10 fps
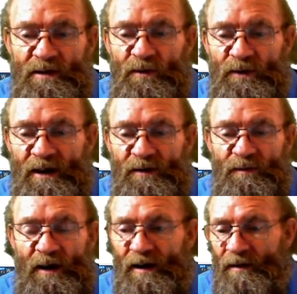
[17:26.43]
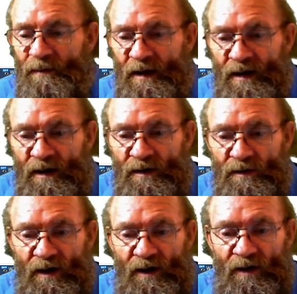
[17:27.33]
or that
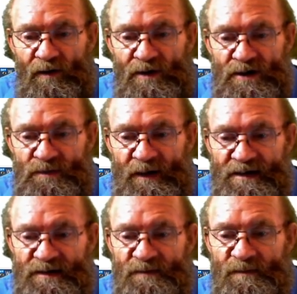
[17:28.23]
workspace.